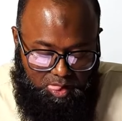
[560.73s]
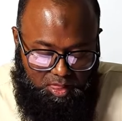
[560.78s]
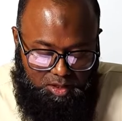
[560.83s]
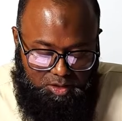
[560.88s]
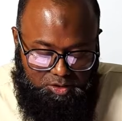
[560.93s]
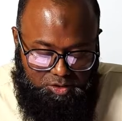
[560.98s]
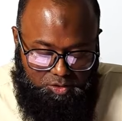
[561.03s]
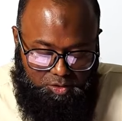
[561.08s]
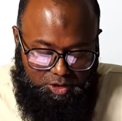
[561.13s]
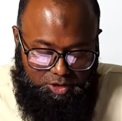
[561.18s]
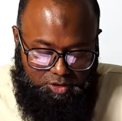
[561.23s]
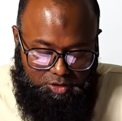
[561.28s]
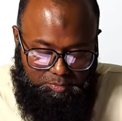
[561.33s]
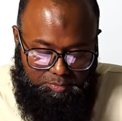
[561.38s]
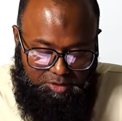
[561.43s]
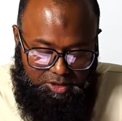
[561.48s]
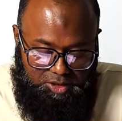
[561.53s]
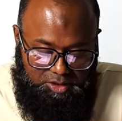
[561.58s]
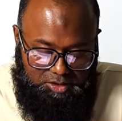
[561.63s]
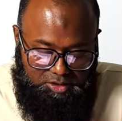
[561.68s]
So it would
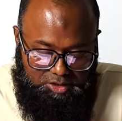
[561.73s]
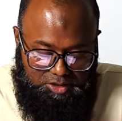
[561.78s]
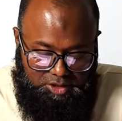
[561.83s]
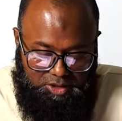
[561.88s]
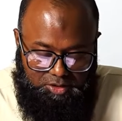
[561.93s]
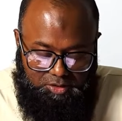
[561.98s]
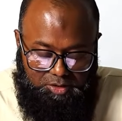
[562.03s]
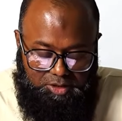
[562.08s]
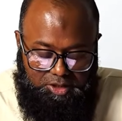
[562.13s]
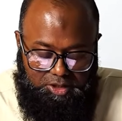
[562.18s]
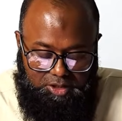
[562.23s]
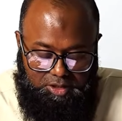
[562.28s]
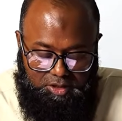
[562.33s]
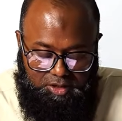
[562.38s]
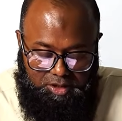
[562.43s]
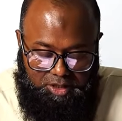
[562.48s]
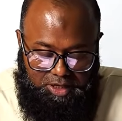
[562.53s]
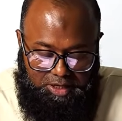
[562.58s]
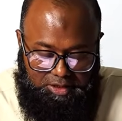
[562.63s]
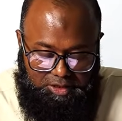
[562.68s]
be 0
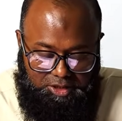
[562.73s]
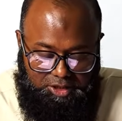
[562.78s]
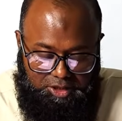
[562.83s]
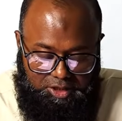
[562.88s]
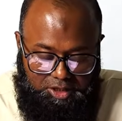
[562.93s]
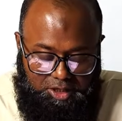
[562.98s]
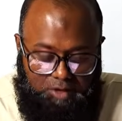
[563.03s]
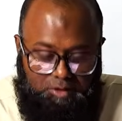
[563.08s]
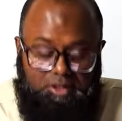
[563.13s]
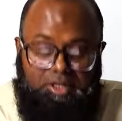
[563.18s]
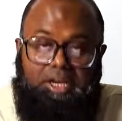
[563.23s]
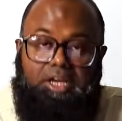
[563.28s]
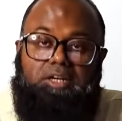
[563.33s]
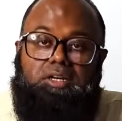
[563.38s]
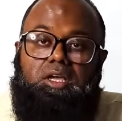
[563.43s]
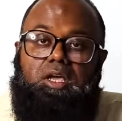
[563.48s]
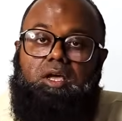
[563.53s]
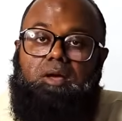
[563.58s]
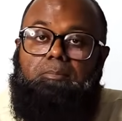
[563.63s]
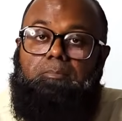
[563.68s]
here, and here I'll
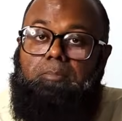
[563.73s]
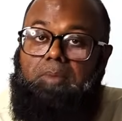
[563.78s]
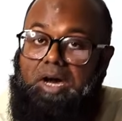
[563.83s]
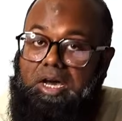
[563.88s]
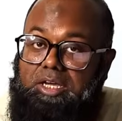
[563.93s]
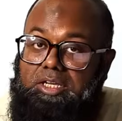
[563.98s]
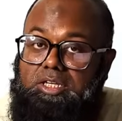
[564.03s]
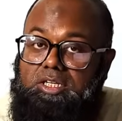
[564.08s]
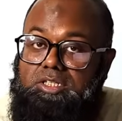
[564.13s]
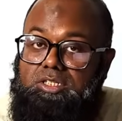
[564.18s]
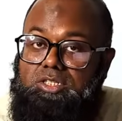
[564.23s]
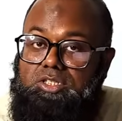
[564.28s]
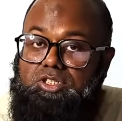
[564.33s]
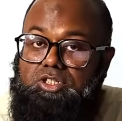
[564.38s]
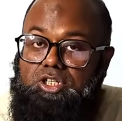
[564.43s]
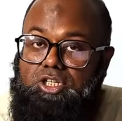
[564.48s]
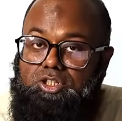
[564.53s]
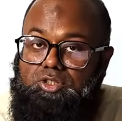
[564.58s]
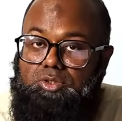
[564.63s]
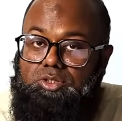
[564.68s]
get minus
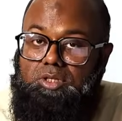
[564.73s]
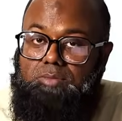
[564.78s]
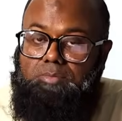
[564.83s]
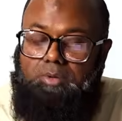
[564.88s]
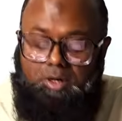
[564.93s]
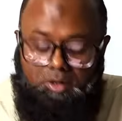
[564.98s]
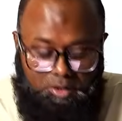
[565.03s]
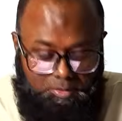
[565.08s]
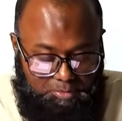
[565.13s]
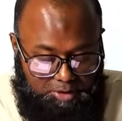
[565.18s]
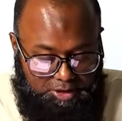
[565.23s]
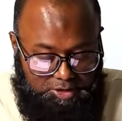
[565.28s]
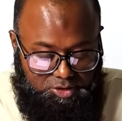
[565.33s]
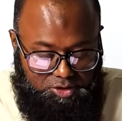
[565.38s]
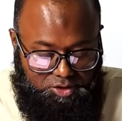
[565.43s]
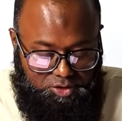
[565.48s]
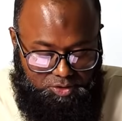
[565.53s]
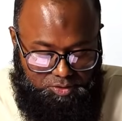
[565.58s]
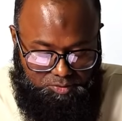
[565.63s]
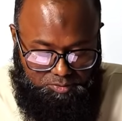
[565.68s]
t to the power
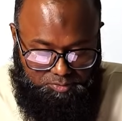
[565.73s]
minus 2.